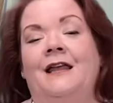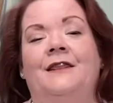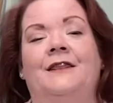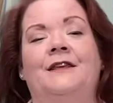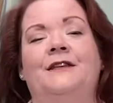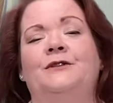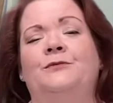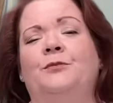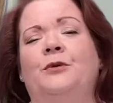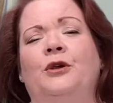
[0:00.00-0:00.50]

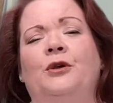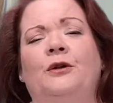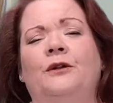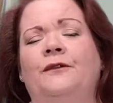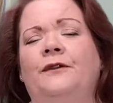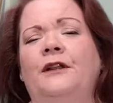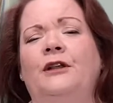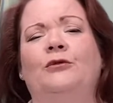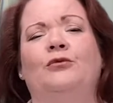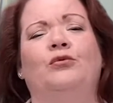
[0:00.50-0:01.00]
This
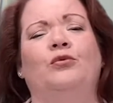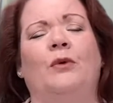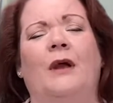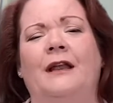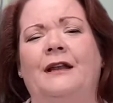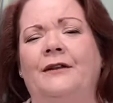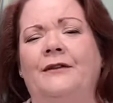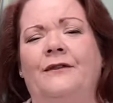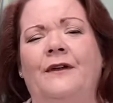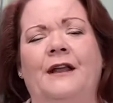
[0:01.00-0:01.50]
beautifully
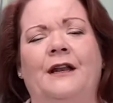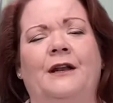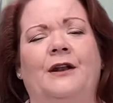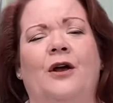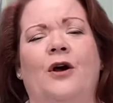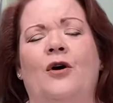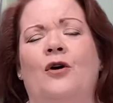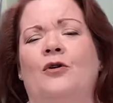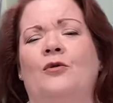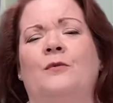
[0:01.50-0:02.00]
renovated
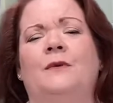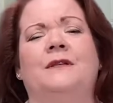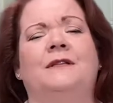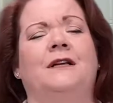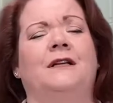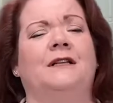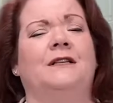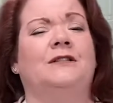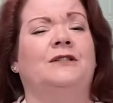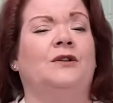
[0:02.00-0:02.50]
home is
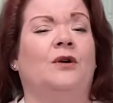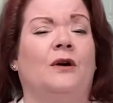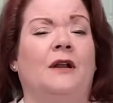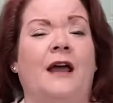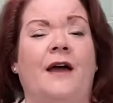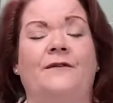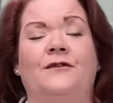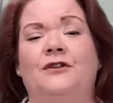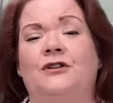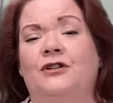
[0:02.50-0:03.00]
on a
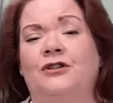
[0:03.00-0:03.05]
sought-after